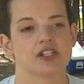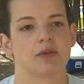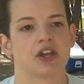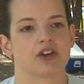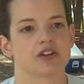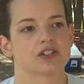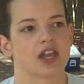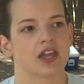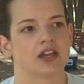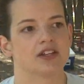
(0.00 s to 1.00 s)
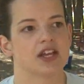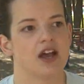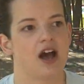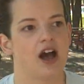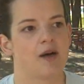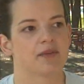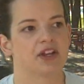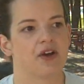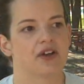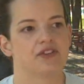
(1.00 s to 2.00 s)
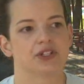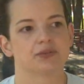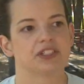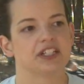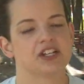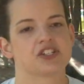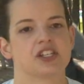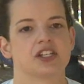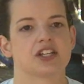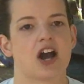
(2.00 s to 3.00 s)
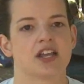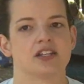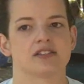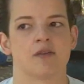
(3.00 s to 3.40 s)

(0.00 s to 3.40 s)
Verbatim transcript: cheesemakers and um, you know if you're really interested in talking to